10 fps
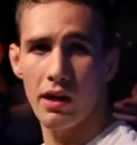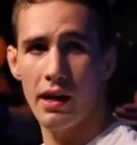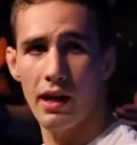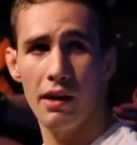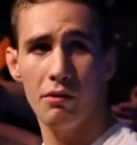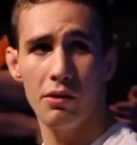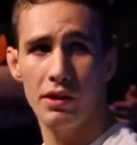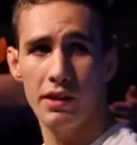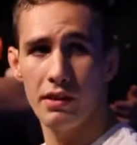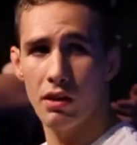I really
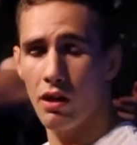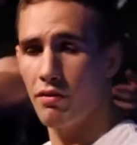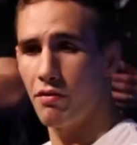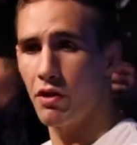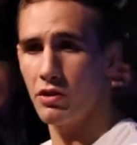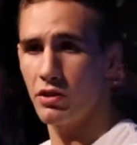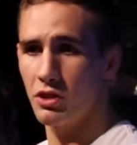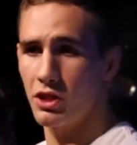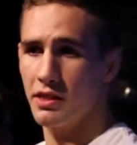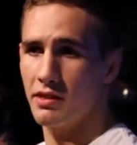think a lot of it falls on
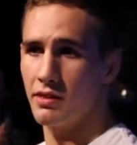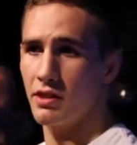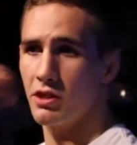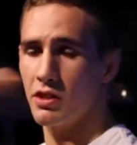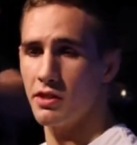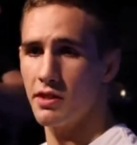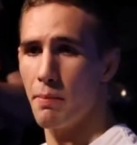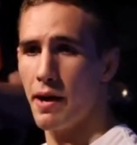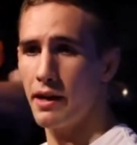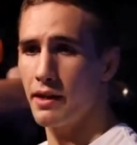Jake's decision to sit
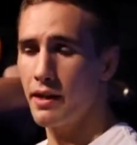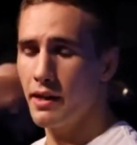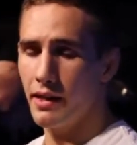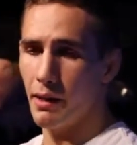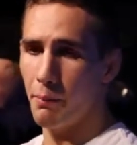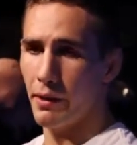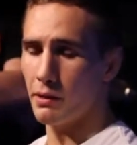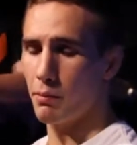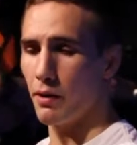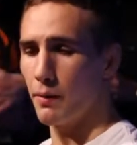back and get picked apart.